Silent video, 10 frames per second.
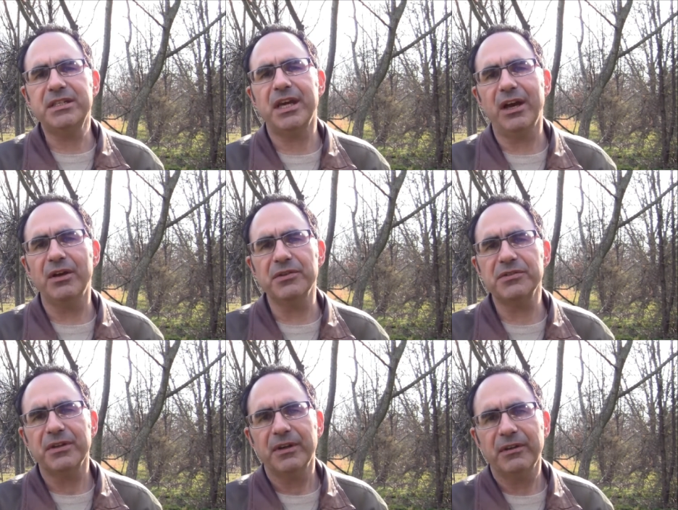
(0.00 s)

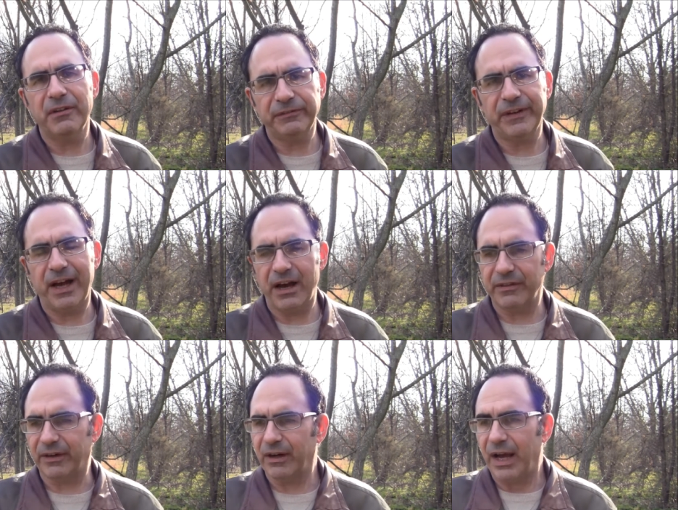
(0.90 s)
tells the
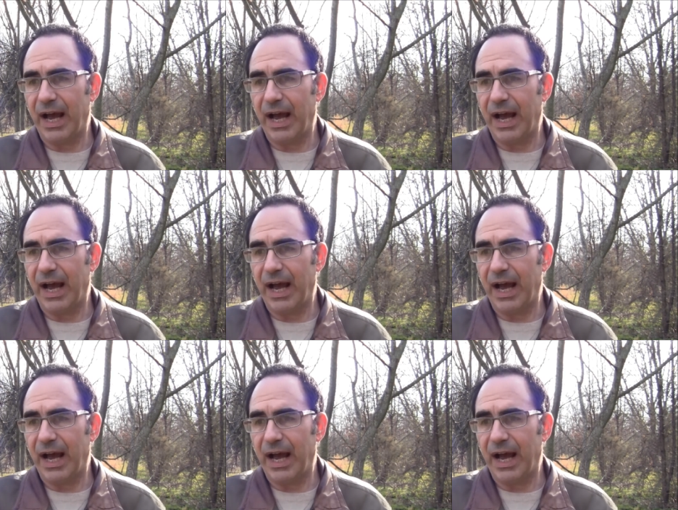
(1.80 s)
Father,